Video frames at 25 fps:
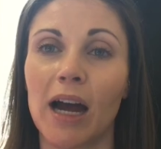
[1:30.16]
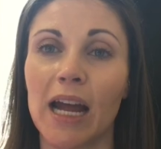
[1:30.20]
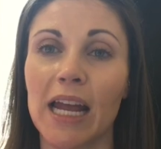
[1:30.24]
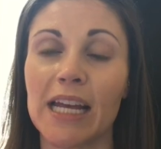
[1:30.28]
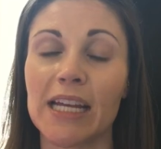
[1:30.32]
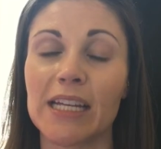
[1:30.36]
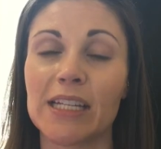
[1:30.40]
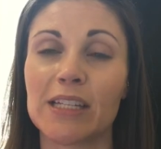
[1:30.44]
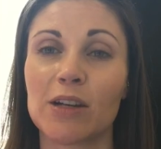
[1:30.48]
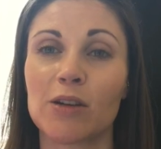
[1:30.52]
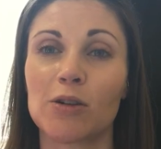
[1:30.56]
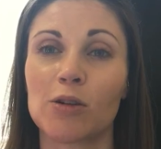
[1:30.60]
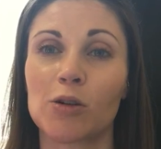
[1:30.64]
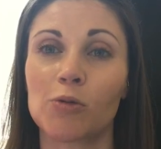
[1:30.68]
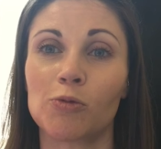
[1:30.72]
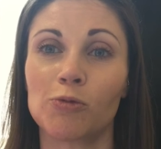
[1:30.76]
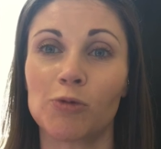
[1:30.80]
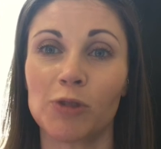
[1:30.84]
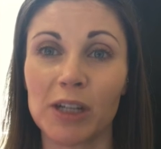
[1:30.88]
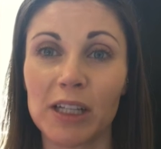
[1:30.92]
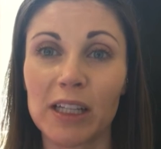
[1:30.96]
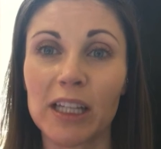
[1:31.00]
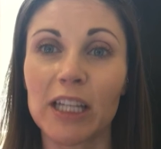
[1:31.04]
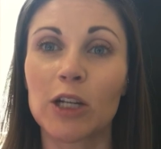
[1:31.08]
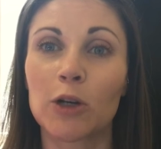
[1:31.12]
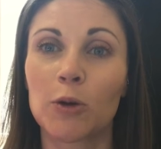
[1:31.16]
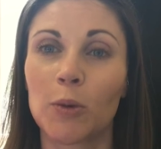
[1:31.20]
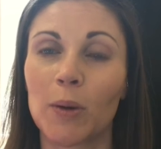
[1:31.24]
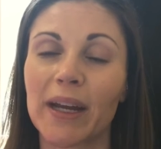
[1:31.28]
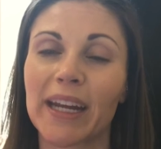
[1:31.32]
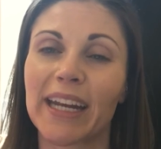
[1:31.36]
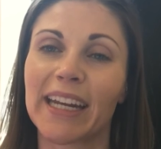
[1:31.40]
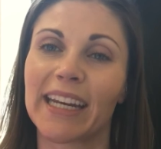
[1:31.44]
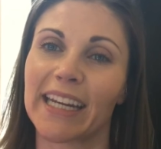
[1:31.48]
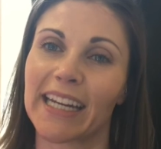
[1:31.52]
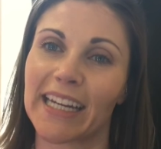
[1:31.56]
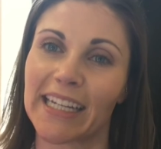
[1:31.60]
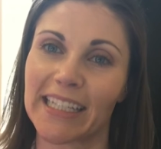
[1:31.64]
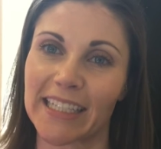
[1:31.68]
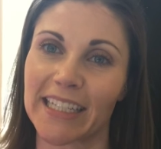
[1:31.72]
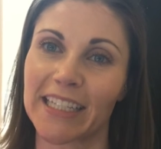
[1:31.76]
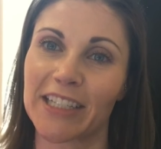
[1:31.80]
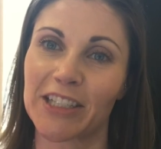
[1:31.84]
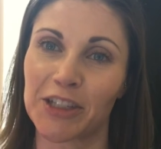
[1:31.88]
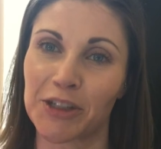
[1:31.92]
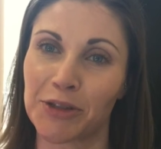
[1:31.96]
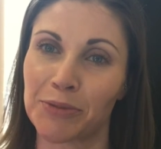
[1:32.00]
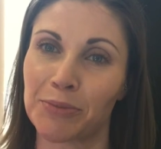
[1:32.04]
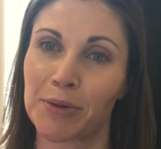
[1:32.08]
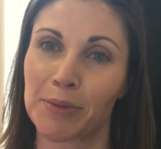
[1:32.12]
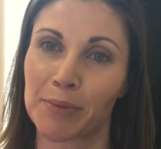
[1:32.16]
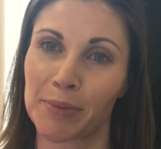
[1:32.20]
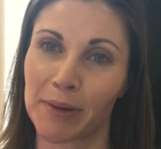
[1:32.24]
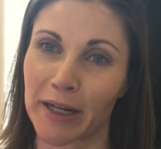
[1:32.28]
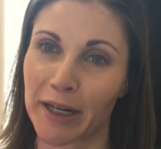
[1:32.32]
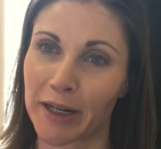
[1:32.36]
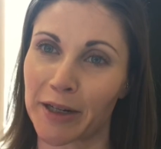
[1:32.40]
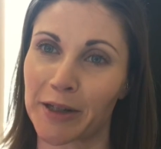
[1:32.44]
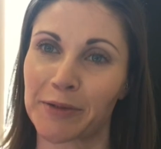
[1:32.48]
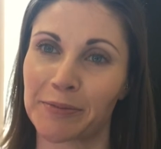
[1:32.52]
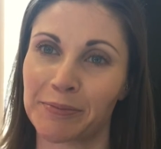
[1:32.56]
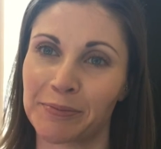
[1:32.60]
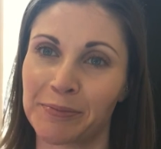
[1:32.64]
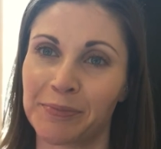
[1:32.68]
is really quick and easy to prepare.